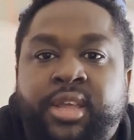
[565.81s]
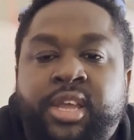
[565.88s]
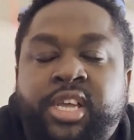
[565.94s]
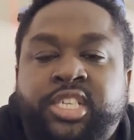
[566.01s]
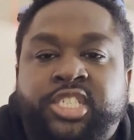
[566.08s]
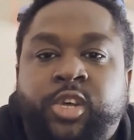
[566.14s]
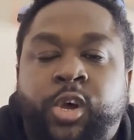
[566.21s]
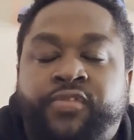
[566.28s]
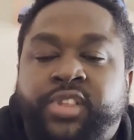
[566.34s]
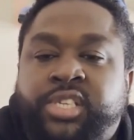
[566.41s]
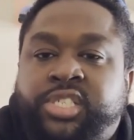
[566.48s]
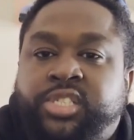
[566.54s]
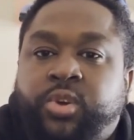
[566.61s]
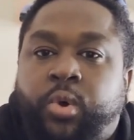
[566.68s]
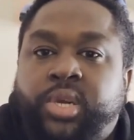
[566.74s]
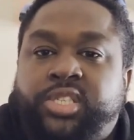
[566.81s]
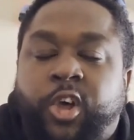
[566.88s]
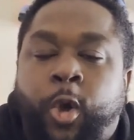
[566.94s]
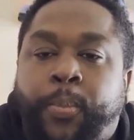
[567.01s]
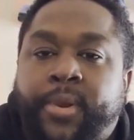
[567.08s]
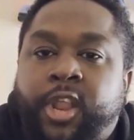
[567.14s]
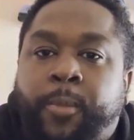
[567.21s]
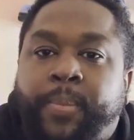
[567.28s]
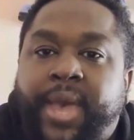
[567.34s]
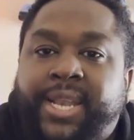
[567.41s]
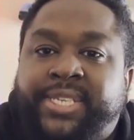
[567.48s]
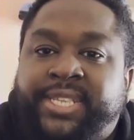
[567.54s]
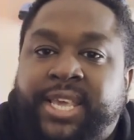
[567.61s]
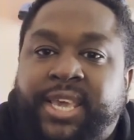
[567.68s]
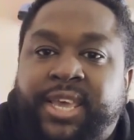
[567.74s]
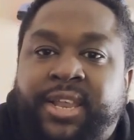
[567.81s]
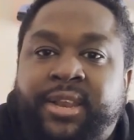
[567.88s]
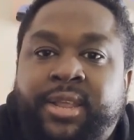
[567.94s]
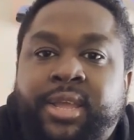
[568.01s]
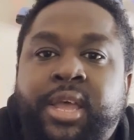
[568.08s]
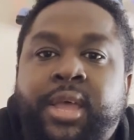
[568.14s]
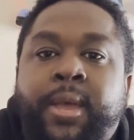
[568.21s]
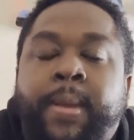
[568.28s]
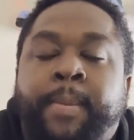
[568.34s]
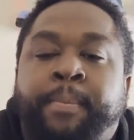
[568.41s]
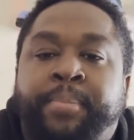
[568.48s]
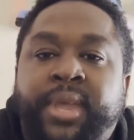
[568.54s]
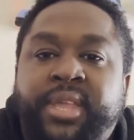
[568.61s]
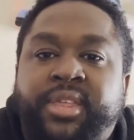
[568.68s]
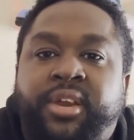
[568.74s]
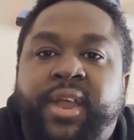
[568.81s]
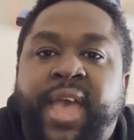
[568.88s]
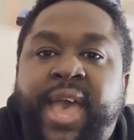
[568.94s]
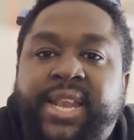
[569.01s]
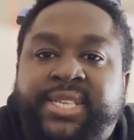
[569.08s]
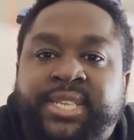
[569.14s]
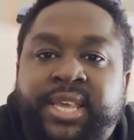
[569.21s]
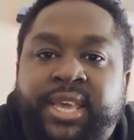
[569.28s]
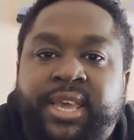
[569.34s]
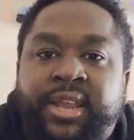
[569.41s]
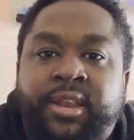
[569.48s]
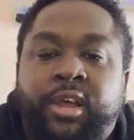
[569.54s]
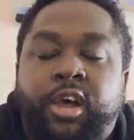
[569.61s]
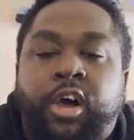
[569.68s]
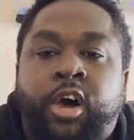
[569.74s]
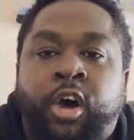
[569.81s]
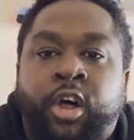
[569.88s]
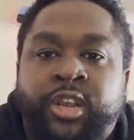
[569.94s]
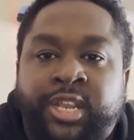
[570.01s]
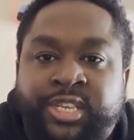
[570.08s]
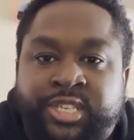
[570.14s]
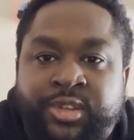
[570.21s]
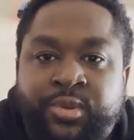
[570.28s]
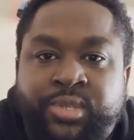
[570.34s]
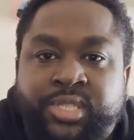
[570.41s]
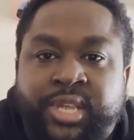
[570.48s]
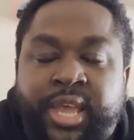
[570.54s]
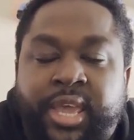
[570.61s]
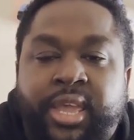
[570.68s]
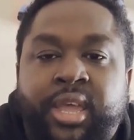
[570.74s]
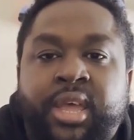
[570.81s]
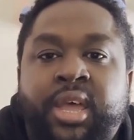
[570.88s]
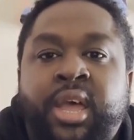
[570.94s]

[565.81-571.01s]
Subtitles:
So if the stores open up at 10, be there at 10 on the Tuesday.